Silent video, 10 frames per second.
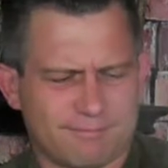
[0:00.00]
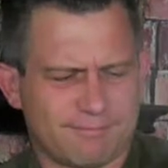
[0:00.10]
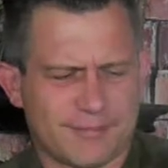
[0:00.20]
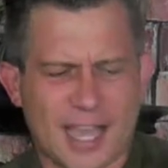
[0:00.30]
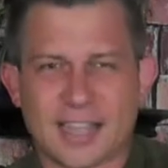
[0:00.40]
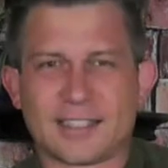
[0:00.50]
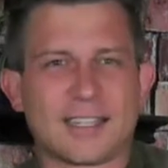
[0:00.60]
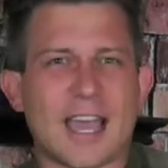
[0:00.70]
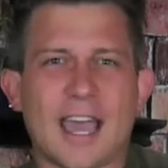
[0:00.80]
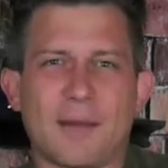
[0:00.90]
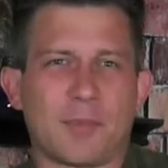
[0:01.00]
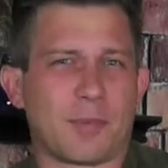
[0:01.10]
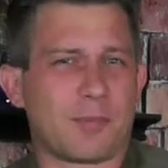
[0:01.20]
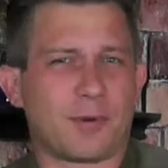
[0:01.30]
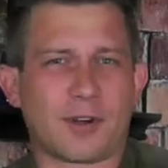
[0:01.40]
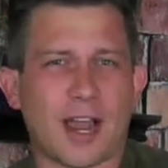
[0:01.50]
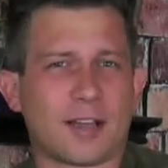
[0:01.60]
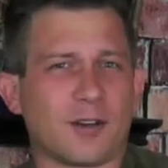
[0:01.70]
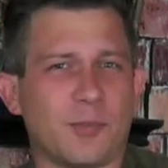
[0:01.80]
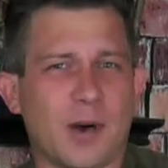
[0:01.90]
That snap,
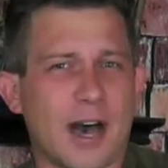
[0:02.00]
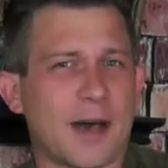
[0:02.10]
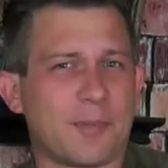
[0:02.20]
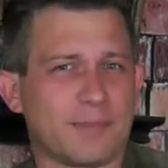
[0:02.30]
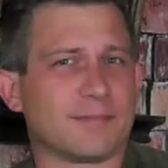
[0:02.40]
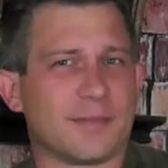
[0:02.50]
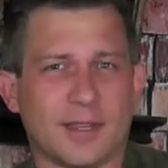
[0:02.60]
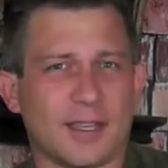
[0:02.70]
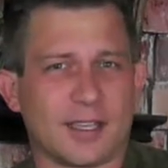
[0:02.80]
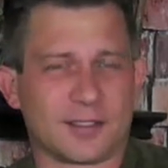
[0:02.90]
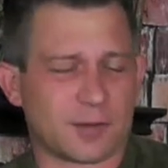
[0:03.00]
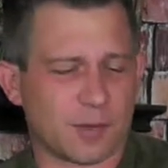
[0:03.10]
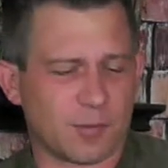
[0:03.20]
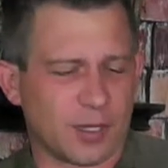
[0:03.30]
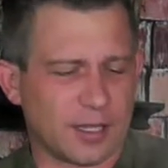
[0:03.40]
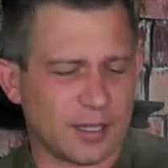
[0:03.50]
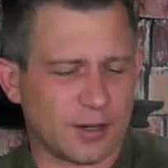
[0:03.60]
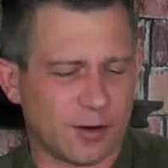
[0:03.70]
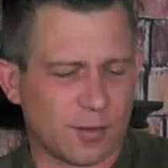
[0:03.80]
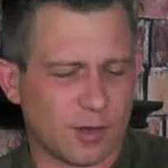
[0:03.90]
crackle, pop is
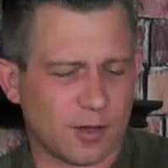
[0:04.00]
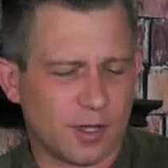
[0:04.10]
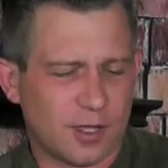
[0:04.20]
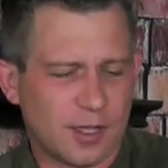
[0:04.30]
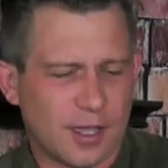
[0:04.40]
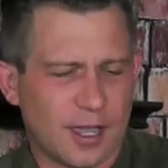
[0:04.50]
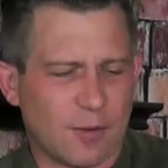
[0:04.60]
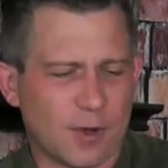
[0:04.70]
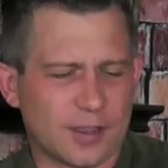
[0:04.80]
completely normal. And what